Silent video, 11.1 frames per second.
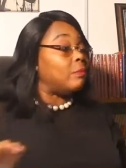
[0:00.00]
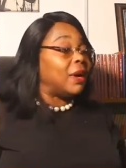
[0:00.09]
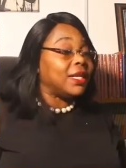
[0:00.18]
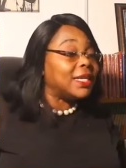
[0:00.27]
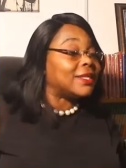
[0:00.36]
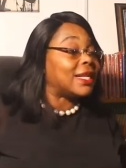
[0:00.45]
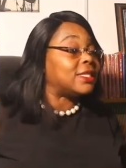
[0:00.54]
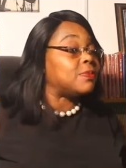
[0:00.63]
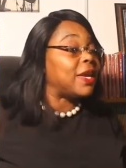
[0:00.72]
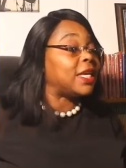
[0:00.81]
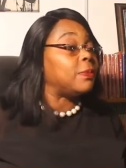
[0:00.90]
money
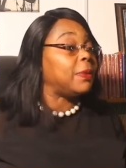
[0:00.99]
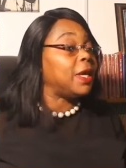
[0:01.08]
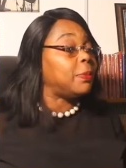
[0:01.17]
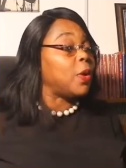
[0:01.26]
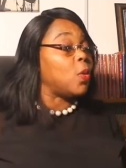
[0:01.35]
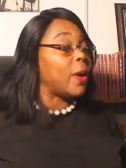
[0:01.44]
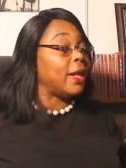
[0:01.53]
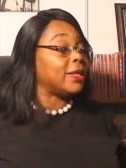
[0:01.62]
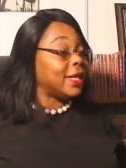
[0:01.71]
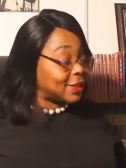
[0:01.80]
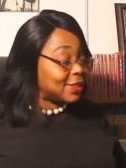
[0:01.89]
that's making people
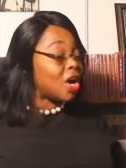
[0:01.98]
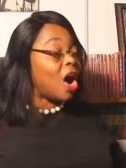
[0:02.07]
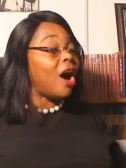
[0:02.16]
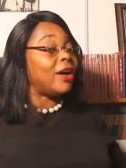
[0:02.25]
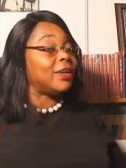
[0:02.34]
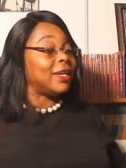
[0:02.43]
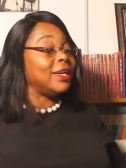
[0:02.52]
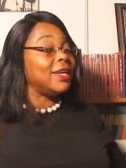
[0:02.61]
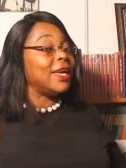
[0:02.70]
well, it's God.